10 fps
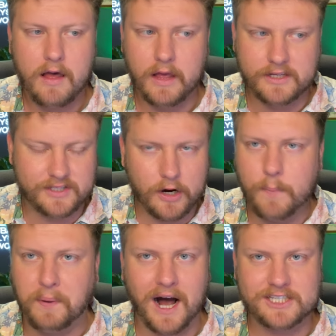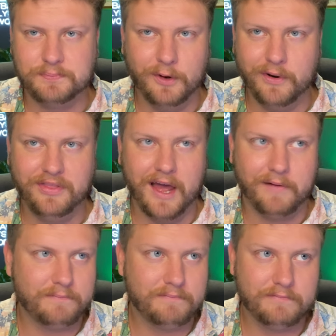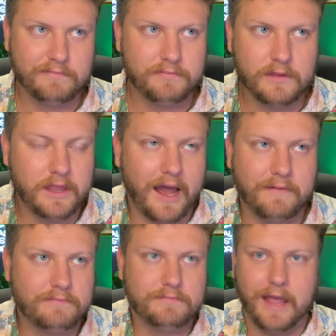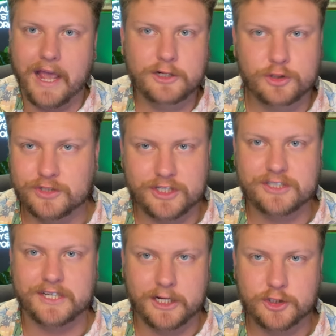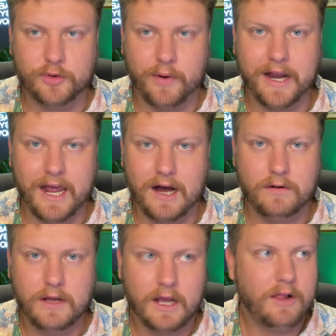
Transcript: Is there a possibility that Andrews just injured right now?